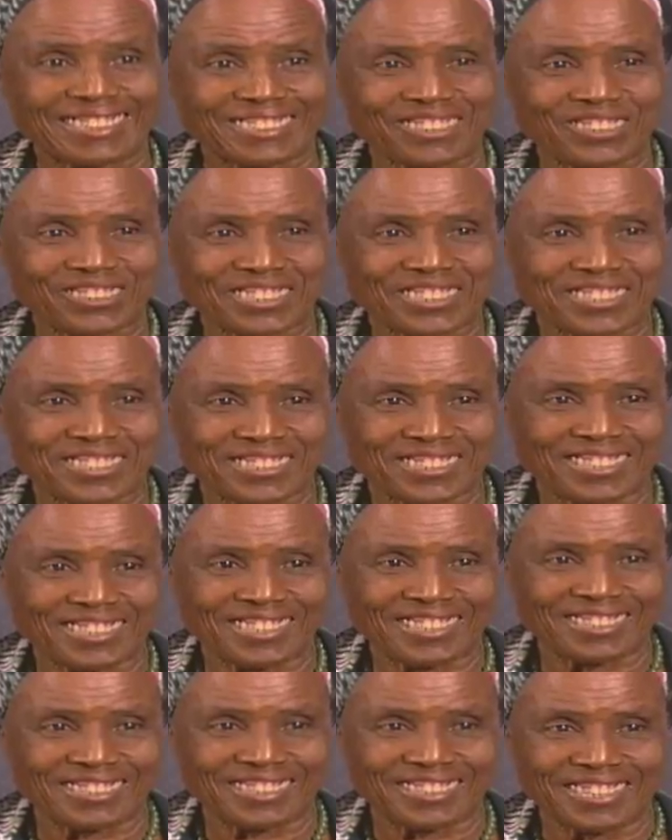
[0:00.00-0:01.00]
And not to
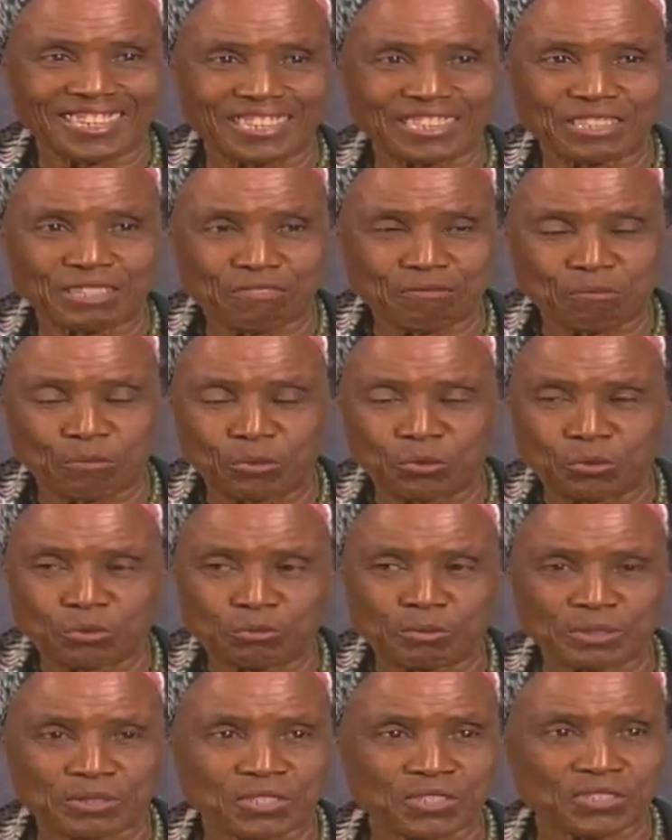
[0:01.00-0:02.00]
stay in the negative mode,
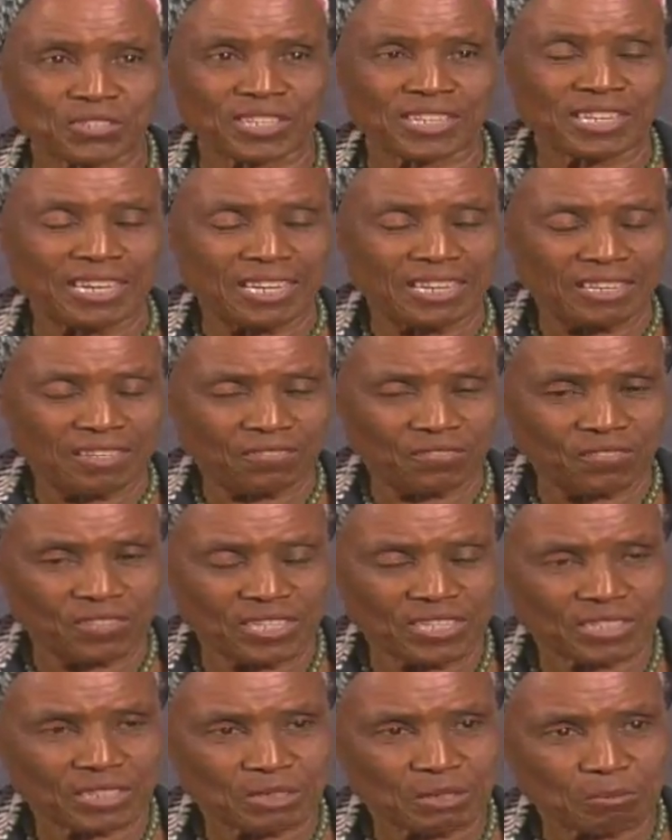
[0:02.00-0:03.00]
but to say
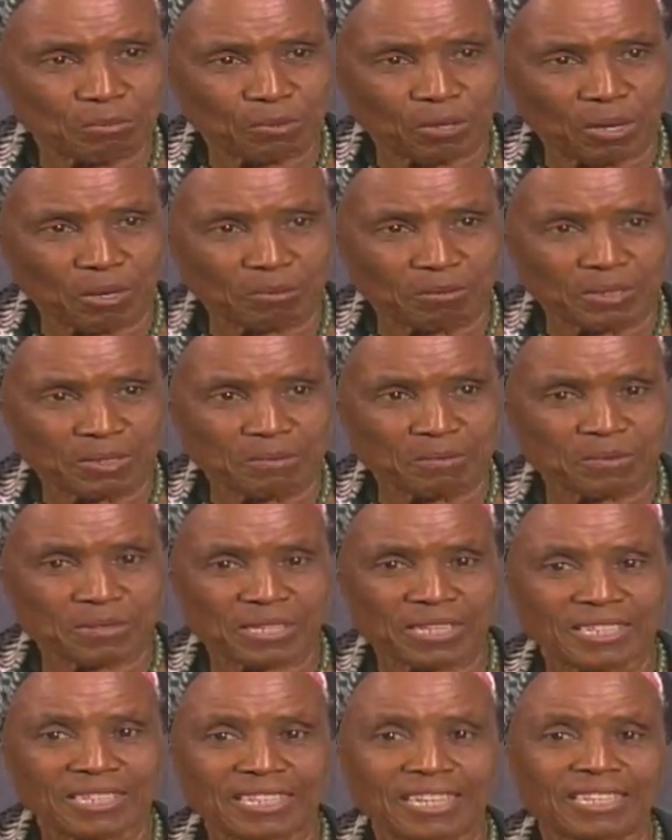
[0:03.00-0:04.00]
these are the problems
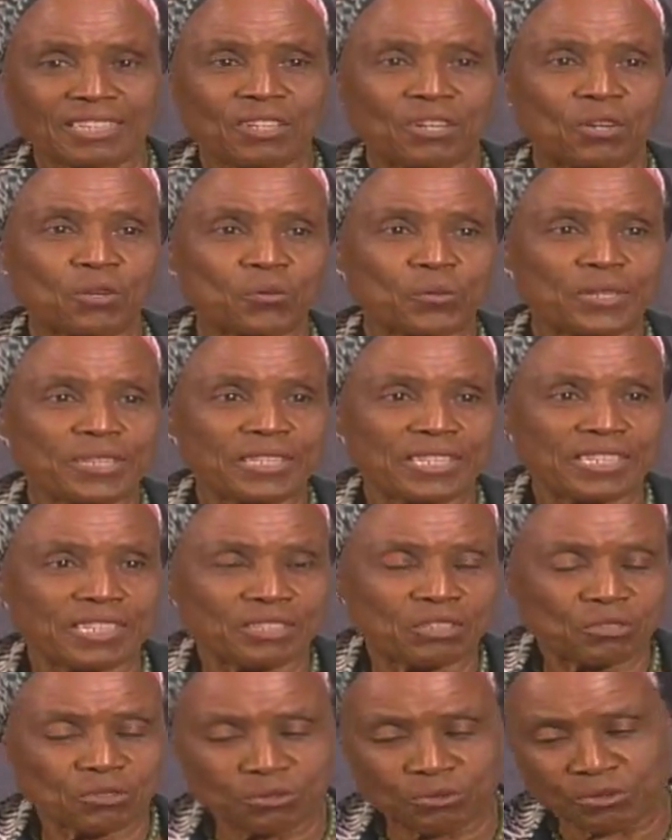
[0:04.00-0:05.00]
and how we
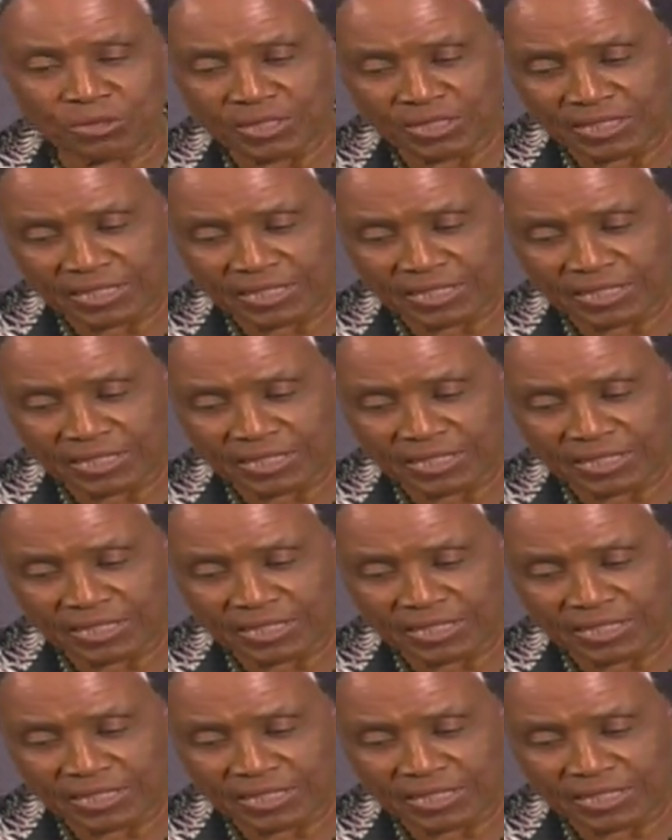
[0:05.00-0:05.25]
need to